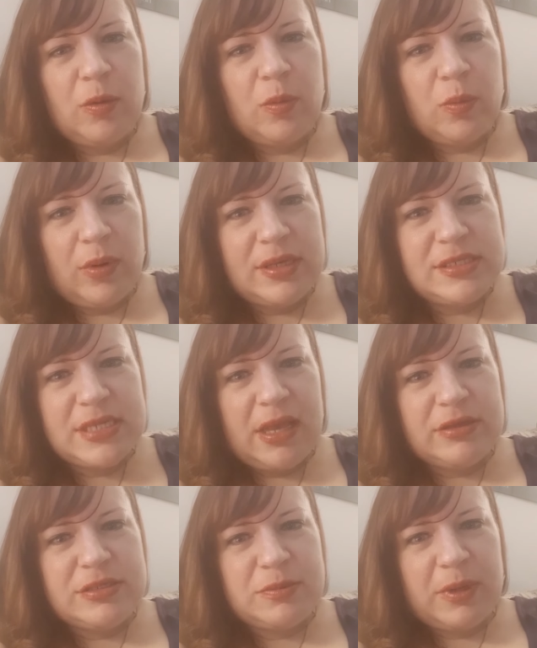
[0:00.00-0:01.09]
was
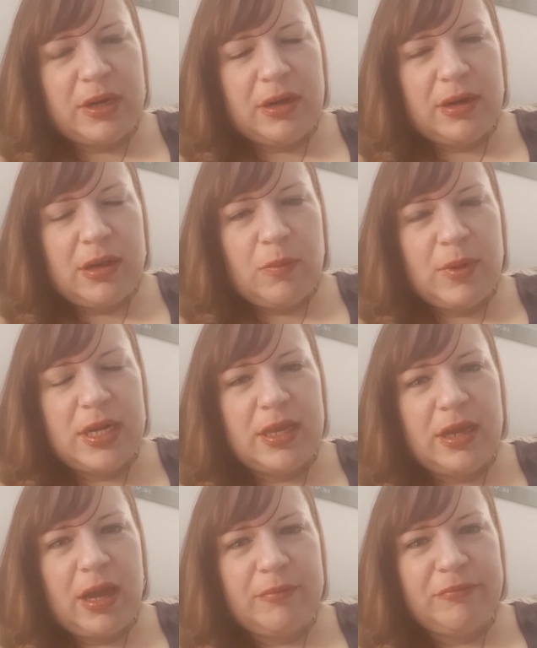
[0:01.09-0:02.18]
elsewhere. We
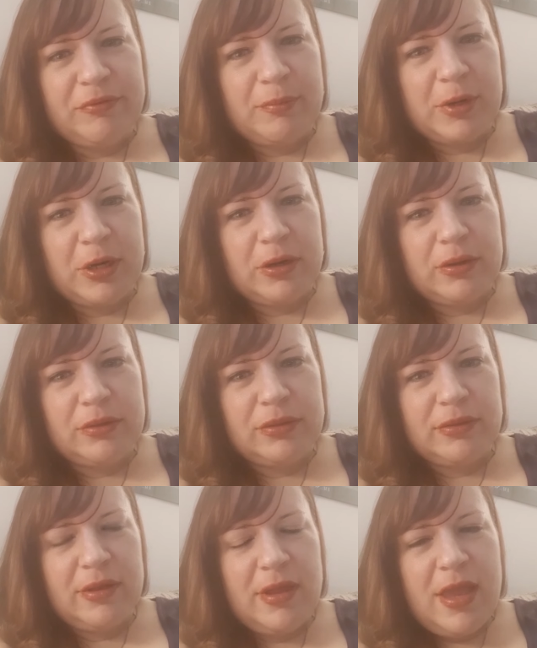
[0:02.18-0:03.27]
didn't come from Earth,
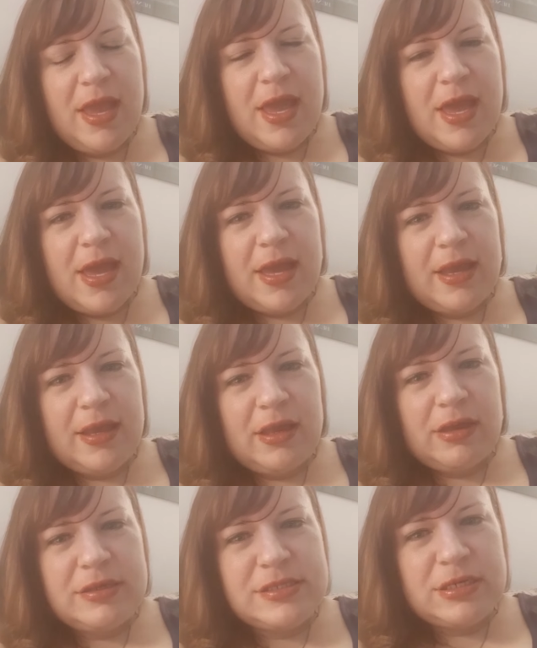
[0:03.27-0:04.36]
and
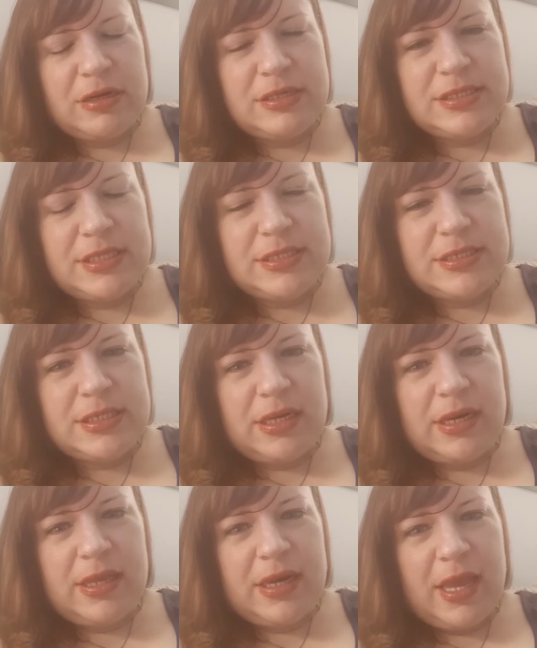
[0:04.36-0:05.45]
as star seeds
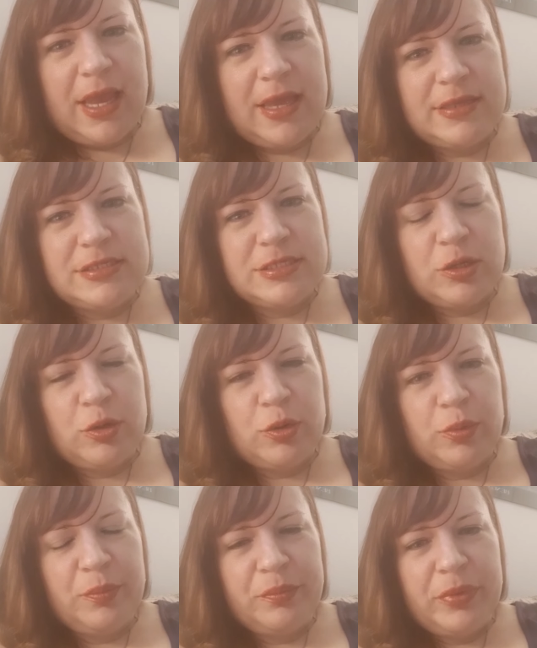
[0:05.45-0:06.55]
didn't, and so
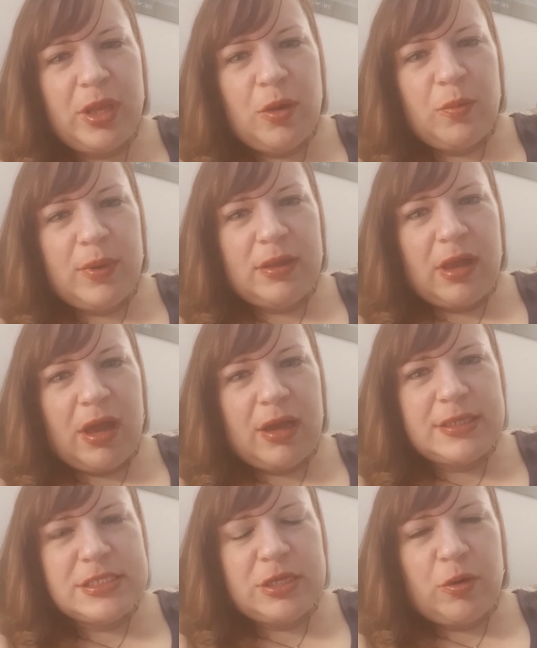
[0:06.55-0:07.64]
we long
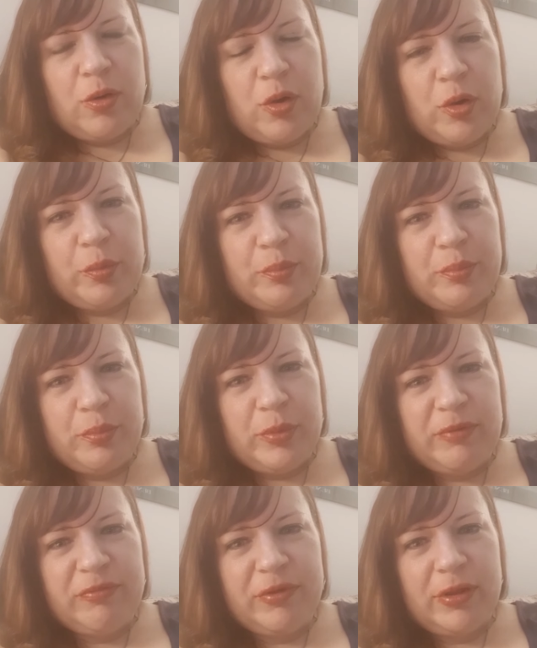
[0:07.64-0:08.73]
to go home. We
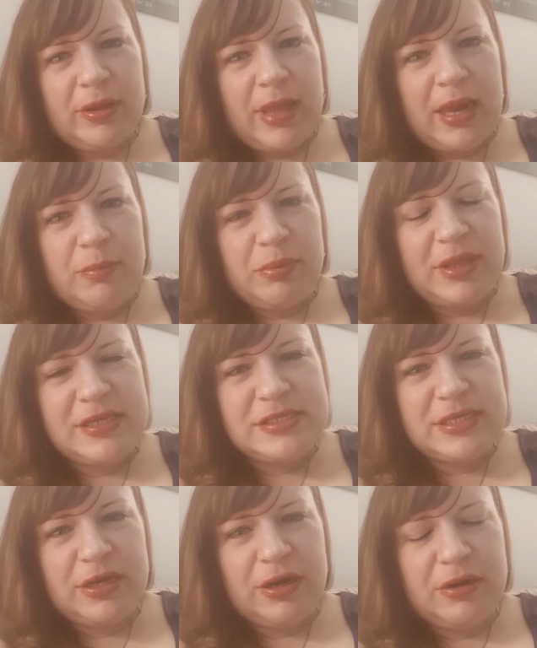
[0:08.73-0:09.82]
feel at a place
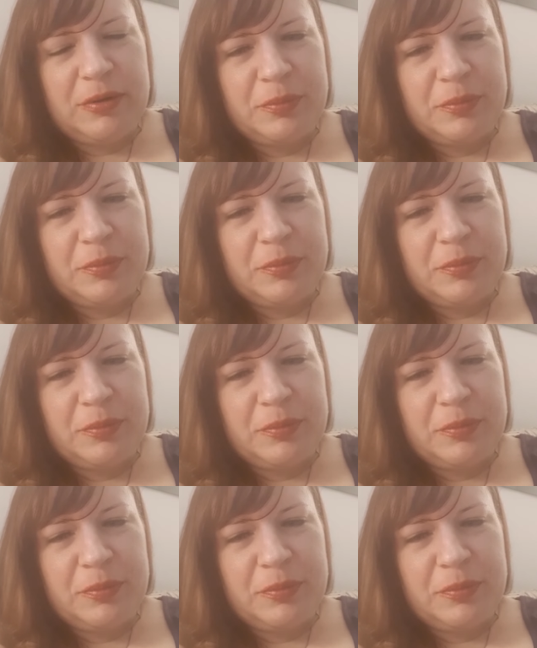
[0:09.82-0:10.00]
here,